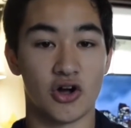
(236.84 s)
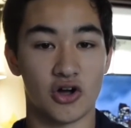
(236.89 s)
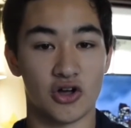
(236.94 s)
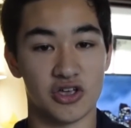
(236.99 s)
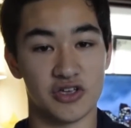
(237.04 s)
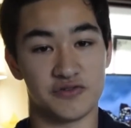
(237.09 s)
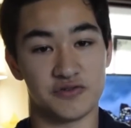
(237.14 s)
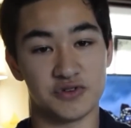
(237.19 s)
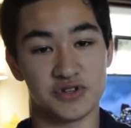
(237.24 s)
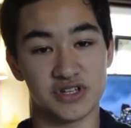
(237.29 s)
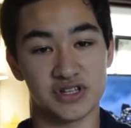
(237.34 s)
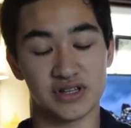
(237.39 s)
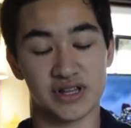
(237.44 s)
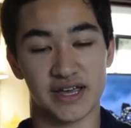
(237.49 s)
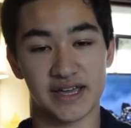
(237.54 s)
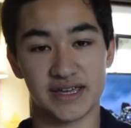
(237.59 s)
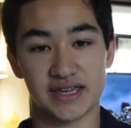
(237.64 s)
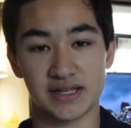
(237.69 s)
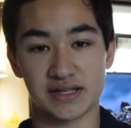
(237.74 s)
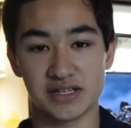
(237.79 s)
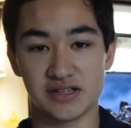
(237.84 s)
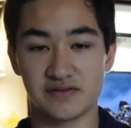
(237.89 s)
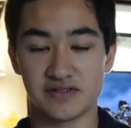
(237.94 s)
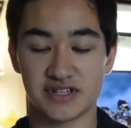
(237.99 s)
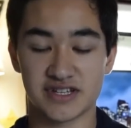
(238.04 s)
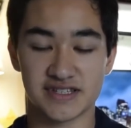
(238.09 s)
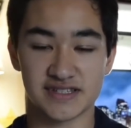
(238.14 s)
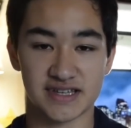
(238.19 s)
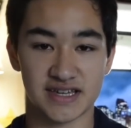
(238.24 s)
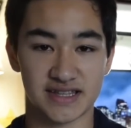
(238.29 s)
If you didn't like it, leave a
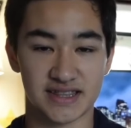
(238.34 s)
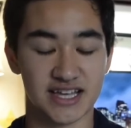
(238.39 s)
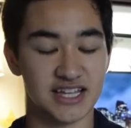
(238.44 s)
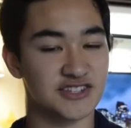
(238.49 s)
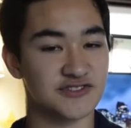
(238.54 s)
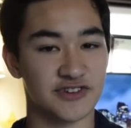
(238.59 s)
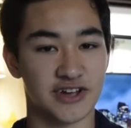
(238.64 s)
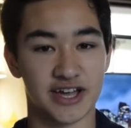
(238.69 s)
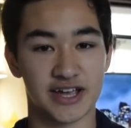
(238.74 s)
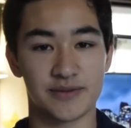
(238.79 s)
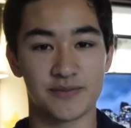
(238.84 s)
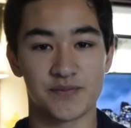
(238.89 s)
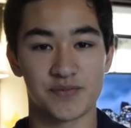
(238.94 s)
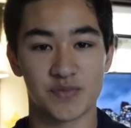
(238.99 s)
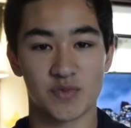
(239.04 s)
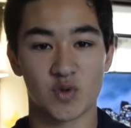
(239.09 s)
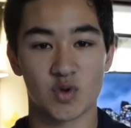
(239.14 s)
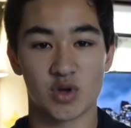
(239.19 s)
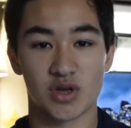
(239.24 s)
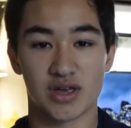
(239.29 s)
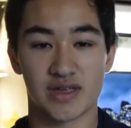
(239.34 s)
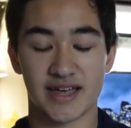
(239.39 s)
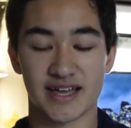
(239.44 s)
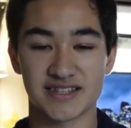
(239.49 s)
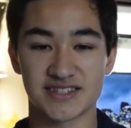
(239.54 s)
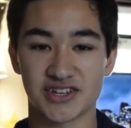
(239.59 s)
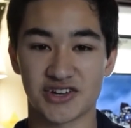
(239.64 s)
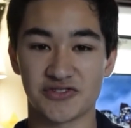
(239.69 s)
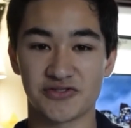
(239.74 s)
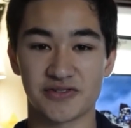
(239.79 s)
dislike, that's fine.
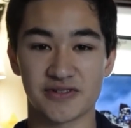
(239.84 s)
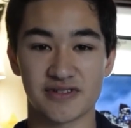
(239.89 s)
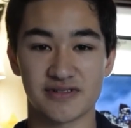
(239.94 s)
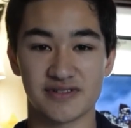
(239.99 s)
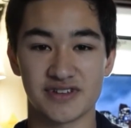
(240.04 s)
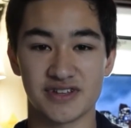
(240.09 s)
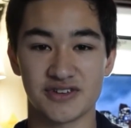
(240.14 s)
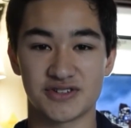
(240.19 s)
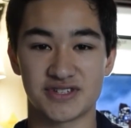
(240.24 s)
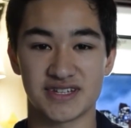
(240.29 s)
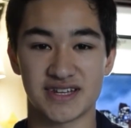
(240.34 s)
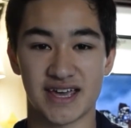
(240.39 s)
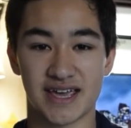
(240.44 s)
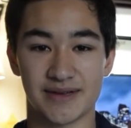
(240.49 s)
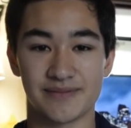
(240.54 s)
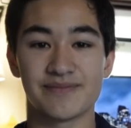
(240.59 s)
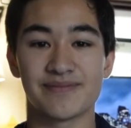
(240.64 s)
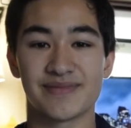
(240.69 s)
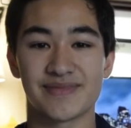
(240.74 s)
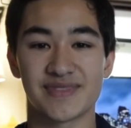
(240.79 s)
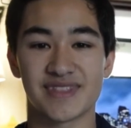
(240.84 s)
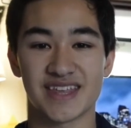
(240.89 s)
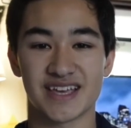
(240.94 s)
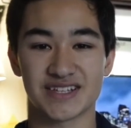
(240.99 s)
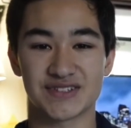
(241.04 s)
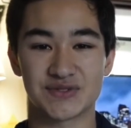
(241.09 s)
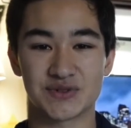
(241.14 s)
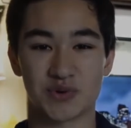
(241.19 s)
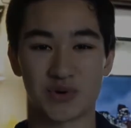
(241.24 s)
That's all for the video today. Thanks for